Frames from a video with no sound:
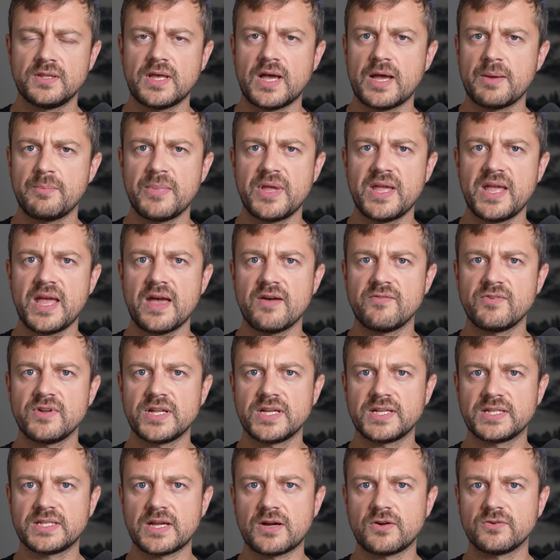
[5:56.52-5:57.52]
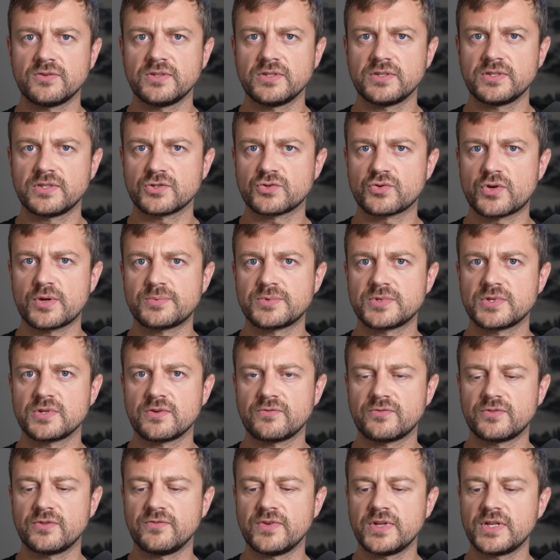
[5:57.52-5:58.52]
I may have a link down in the description
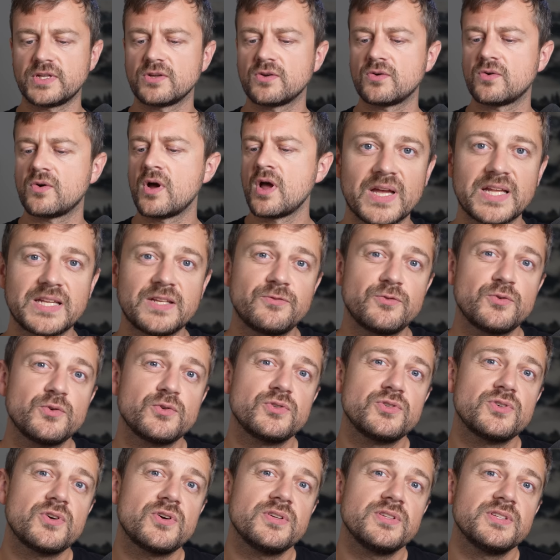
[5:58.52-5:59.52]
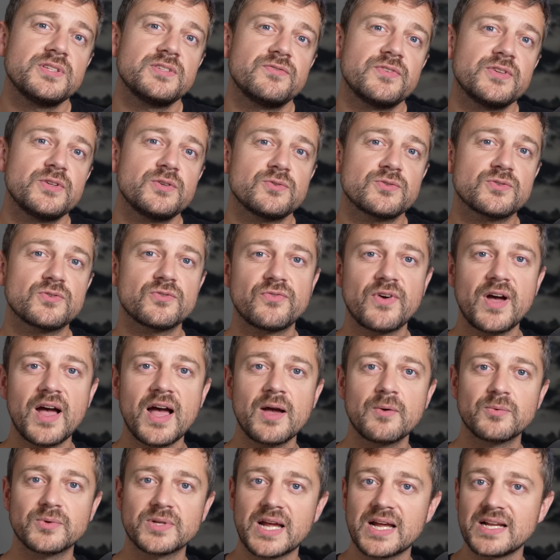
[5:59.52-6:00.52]
of the video. And if you enjoyed this video so
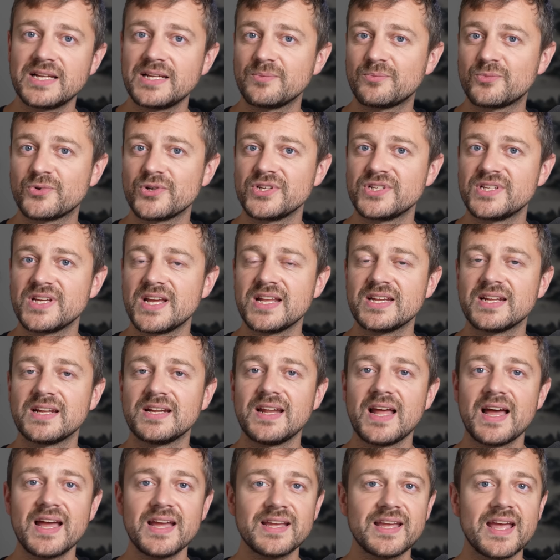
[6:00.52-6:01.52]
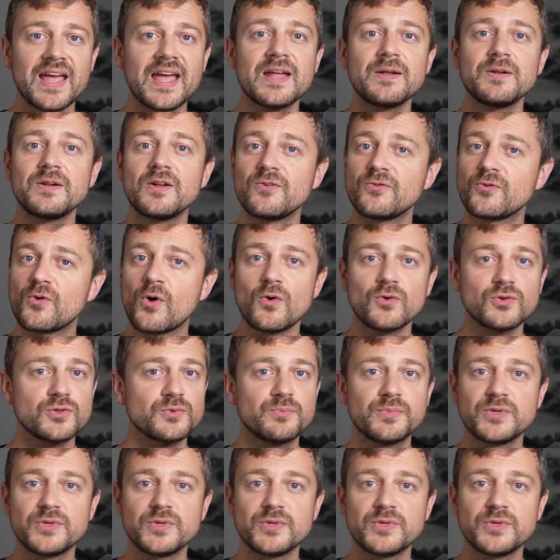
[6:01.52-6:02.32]
far, I would highly appreciate a like. And of course,